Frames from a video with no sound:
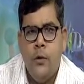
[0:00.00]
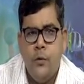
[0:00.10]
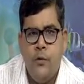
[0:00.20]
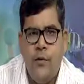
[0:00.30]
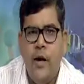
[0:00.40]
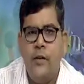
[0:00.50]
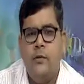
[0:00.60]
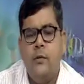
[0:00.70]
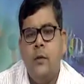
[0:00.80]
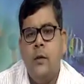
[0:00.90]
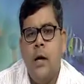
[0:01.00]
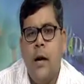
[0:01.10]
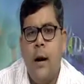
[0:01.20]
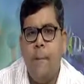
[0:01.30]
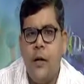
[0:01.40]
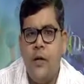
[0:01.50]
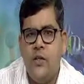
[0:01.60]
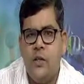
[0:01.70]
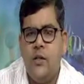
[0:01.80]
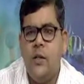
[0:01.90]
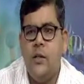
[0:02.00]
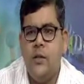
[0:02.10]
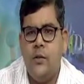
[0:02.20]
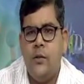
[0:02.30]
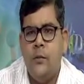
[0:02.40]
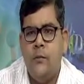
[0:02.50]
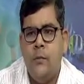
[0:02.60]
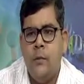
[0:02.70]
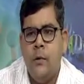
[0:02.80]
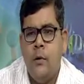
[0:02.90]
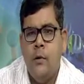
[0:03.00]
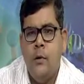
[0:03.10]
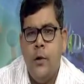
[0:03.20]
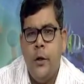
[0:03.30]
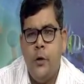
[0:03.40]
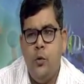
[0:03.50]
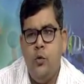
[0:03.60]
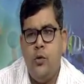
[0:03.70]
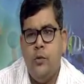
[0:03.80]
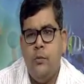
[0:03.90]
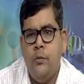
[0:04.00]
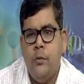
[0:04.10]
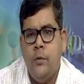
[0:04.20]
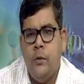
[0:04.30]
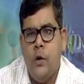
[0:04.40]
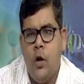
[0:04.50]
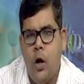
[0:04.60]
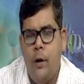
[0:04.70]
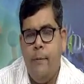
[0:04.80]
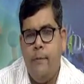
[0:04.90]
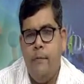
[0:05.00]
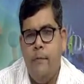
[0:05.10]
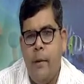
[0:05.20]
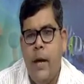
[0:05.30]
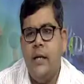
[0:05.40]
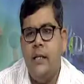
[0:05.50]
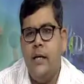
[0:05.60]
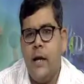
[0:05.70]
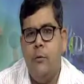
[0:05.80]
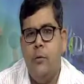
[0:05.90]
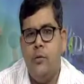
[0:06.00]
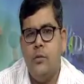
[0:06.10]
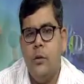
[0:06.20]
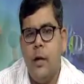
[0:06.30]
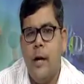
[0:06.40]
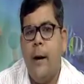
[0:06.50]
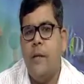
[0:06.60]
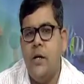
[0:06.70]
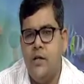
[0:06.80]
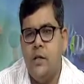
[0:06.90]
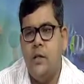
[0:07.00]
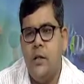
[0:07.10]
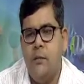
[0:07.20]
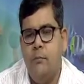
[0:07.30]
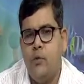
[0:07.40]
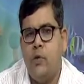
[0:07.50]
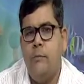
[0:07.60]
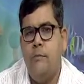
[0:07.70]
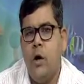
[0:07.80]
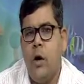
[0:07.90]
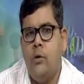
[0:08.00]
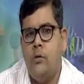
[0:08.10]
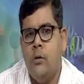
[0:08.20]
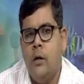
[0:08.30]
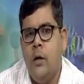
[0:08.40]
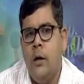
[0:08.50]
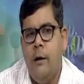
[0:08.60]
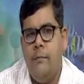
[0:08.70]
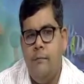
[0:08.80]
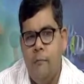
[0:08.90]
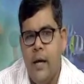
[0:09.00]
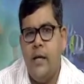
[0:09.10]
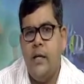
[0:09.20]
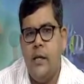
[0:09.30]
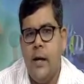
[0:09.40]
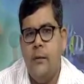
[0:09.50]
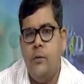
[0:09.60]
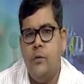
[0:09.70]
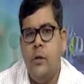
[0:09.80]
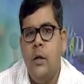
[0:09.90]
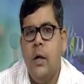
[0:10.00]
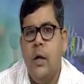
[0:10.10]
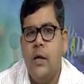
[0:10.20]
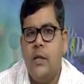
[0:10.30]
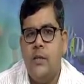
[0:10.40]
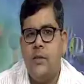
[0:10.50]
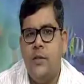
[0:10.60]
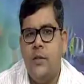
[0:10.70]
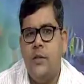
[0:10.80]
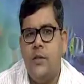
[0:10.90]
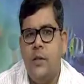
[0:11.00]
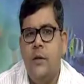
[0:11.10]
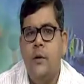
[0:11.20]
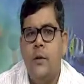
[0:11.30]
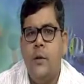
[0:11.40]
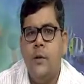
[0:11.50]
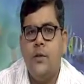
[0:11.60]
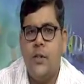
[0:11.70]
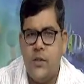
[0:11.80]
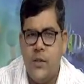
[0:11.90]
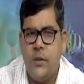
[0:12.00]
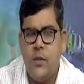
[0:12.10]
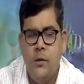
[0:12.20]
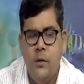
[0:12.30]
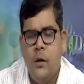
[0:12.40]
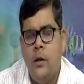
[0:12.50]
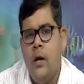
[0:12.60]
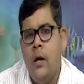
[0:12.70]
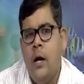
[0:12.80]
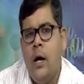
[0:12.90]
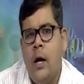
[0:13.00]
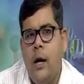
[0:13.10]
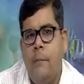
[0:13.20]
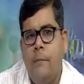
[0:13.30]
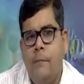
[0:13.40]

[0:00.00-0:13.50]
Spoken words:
So, friends, after discussing this Hindus law of marriage and divorce, and after discussing Muslim laws of marriage and divorce, let us discuss the succession of